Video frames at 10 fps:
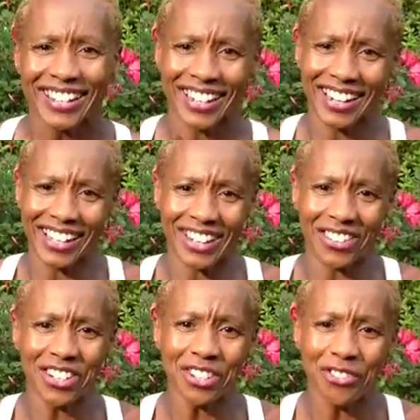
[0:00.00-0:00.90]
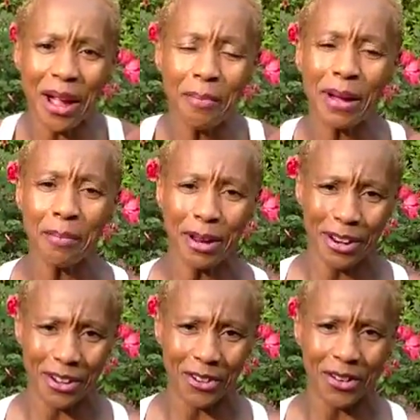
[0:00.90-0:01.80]
to click on the subscribe button
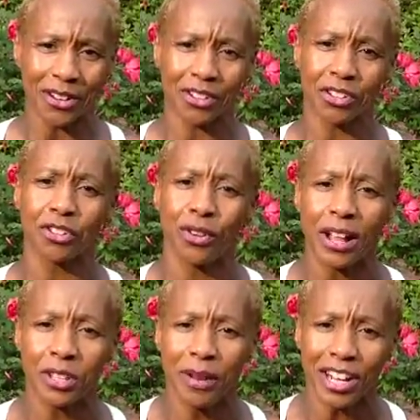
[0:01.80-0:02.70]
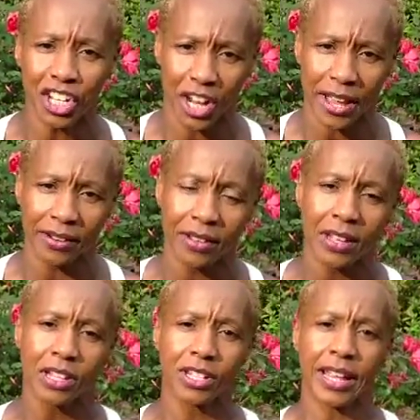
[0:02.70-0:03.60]
below to subscribe to my channel
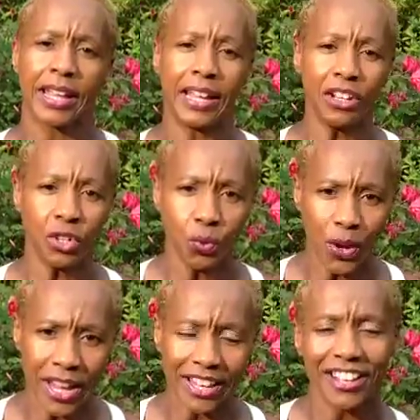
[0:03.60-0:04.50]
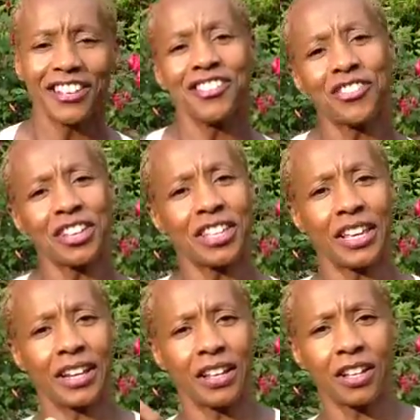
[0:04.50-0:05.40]
so that each week you can
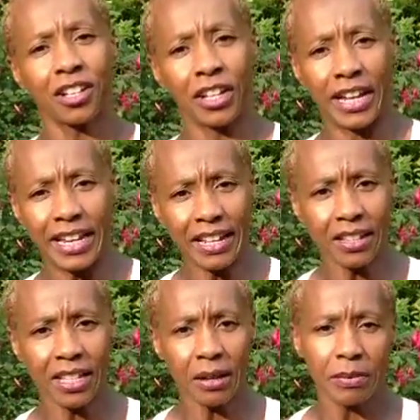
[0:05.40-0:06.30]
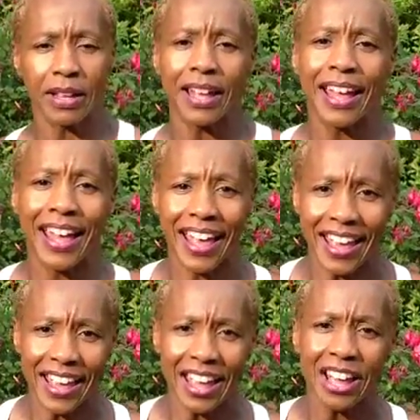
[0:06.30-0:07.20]
get good eating tips
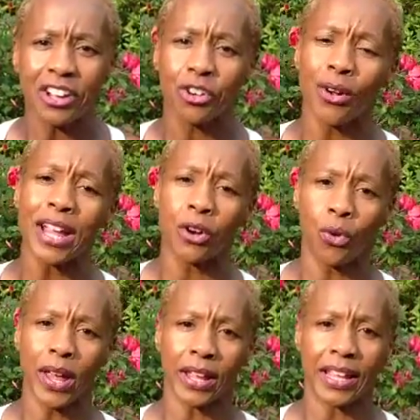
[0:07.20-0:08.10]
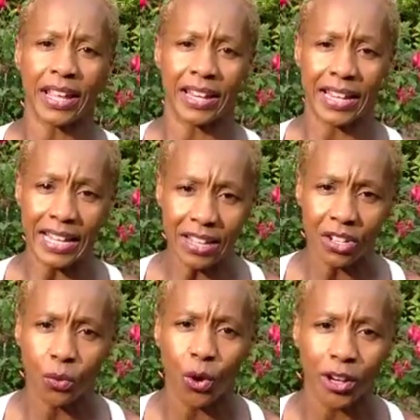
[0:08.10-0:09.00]
and great quick and
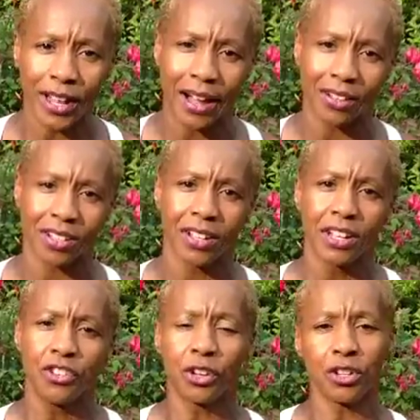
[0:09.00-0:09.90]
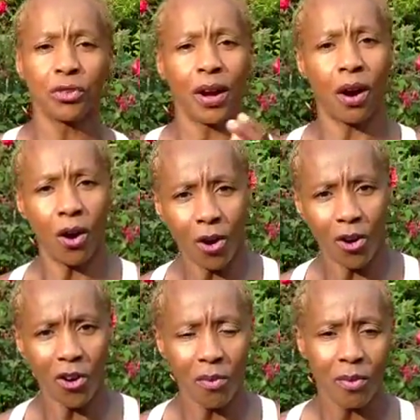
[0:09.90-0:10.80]
easy workouts you can do at
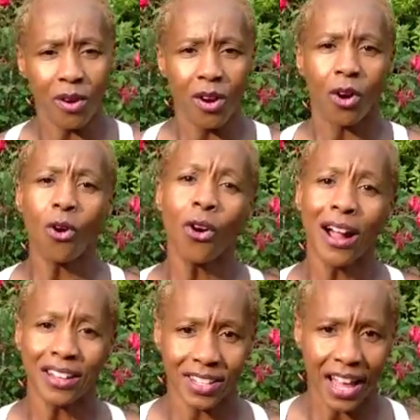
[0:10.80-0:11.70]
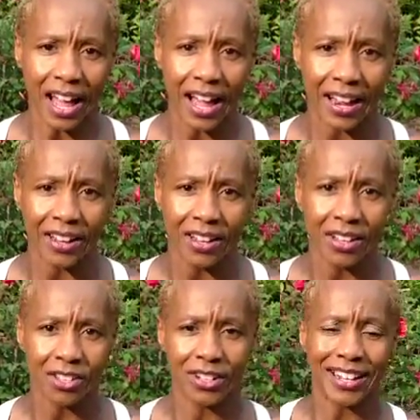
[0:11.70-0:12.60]
home or outside
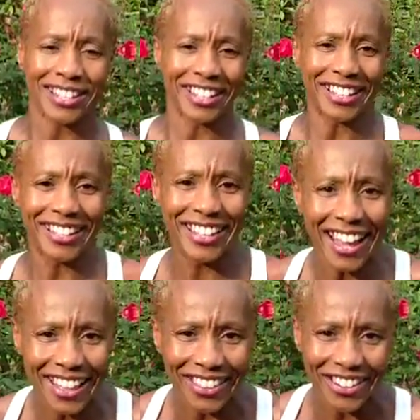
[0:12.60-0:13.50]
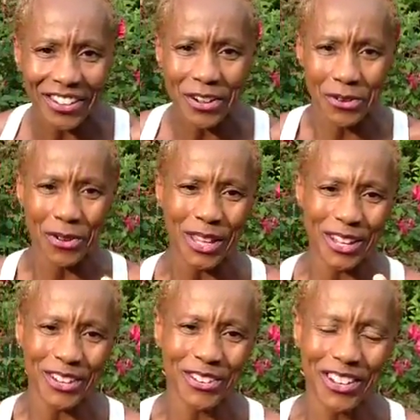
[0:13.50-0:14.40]
so that together we
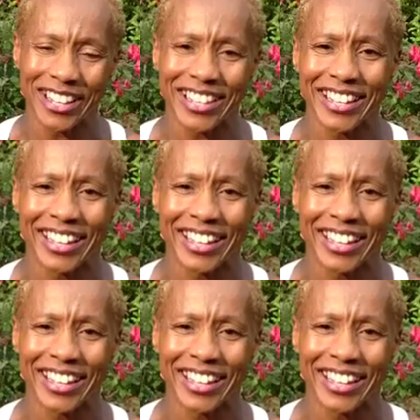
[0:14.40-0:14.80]
can do this.